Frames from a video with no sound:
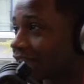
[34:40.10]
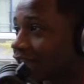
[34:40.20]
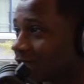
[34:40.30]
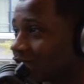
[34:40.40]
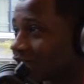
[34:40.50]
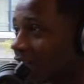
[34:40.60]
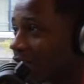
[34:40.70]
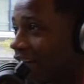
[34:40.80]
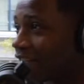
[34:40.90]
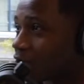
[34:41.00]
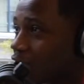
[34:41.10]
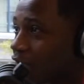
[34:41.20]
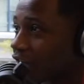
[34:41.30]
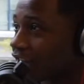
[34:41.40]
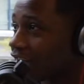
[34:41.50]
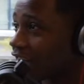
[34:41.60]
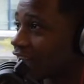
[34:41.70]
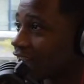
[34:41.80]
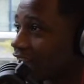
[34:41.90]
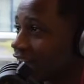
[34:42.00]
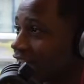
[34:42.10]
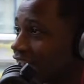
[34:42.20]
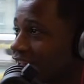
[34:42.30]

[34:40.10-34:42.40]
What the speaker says: of your past customers come follow you over here?